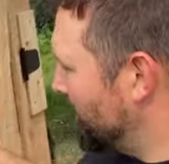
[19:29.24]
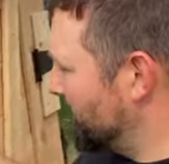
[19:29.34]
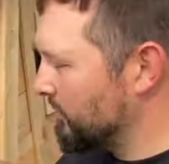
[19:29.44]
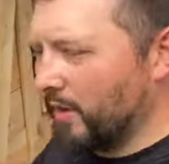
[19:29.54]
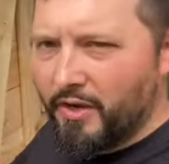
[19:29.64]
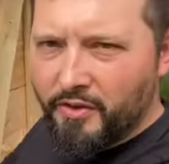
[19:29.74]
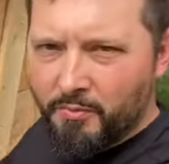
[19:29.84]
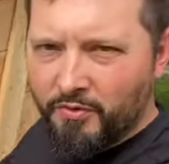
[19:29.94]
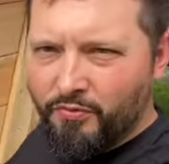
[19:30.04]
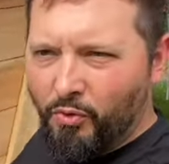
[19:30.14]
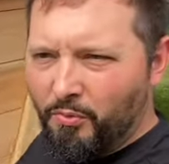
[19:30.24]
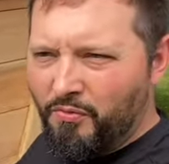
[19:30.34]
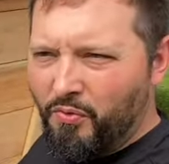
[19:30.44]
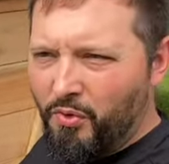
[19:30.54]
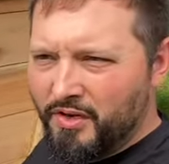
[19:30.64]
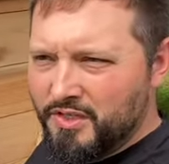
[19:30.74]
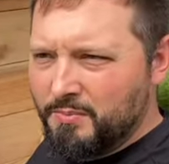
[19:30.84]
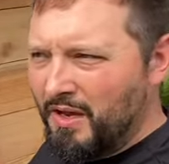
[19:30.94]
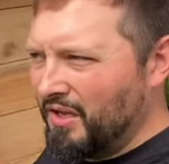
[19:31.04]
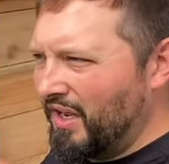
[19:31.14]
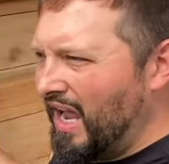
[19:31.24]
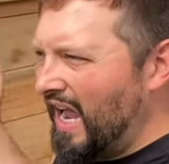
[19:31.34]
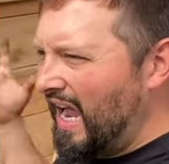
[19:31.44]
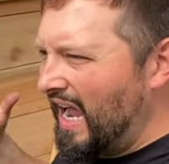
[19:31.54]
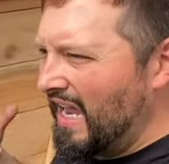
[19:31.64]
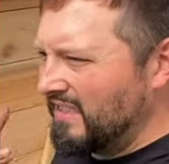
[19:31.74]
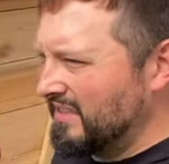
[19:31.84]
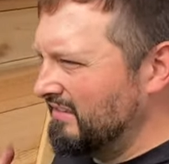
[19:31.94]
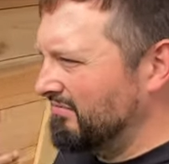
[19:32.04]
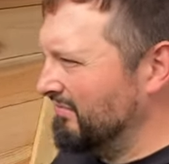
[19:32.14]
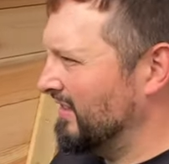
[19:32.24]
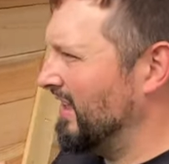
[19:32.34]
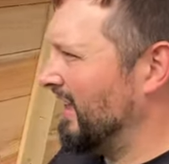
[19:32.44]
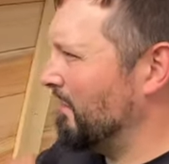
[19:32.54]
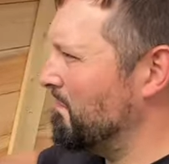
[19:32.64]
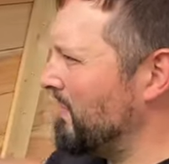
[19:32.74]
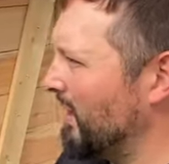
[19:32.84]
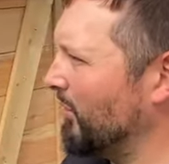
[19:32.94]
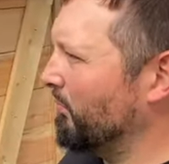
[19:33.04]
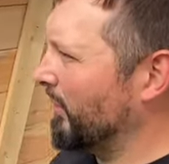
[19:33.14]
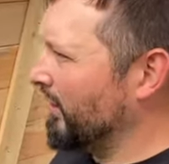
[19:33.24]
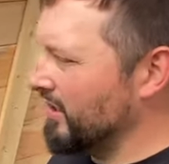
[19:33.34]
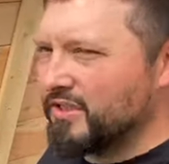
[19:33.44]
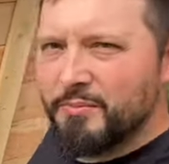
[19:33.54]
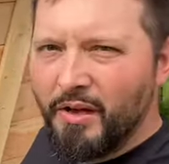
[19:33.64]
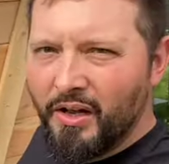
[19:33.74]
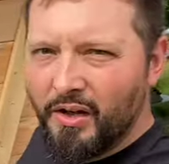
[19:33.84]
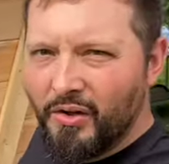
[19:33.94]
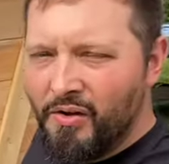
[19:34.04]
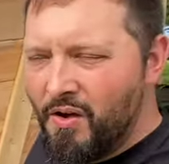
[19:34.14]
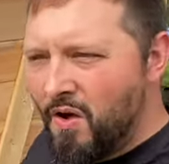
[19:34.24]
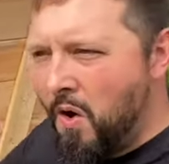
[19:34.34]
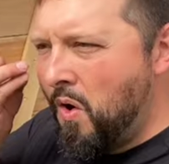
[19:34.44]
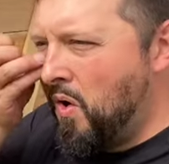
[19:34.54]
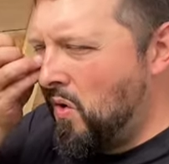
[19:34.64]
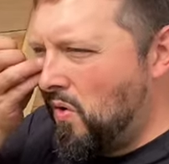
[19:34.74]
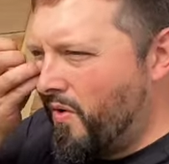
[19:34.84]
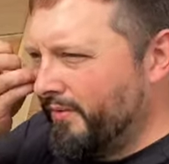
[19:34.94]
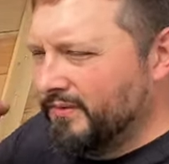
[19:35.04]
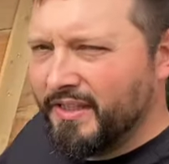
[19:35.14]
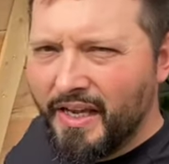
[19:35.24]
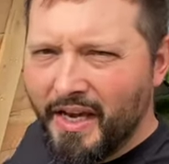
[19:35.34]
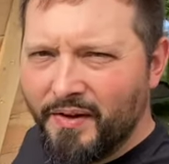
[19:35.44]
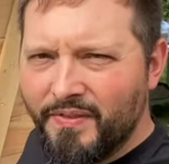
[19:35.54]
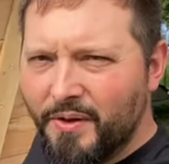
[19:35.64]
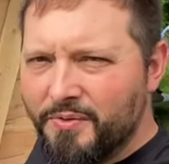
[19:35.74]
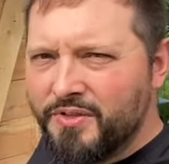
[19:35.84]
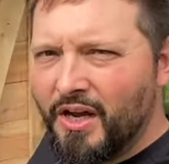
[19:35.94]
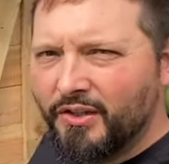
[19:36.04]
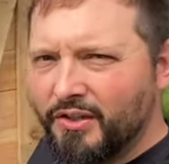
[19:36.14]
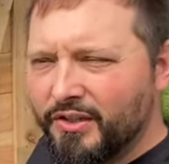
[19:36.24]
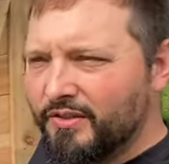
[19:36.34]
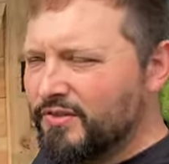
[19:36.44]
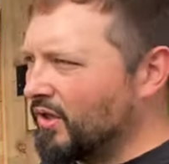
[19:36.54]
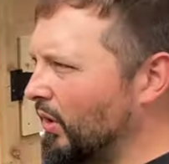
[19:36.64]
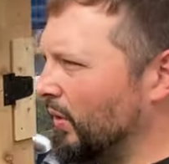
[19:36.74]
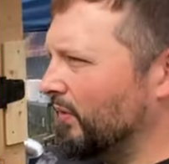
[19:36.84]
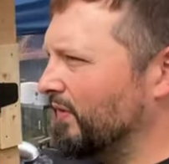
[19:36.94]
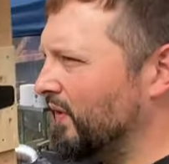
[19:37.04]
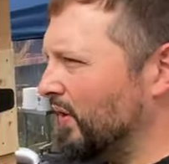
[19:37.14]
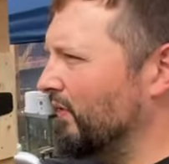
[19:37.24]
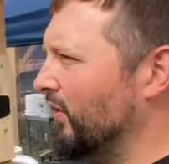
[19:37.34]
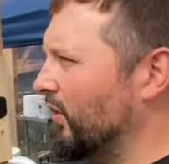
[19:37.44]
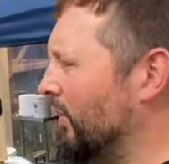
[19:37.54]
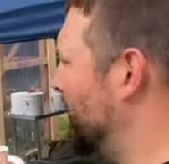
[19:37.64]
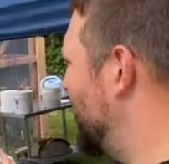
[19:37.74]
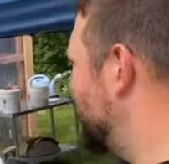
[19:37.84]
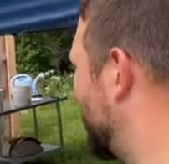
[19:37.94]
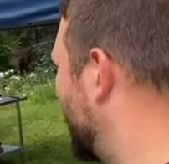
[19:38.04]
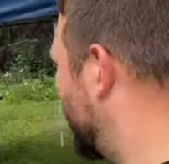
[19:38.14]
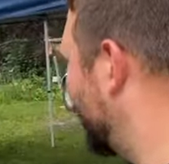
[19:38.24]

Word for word: much better than before. Before it smelled hot, like a metal burning smell. Yeah, that was not good. So if you're ever doing a project like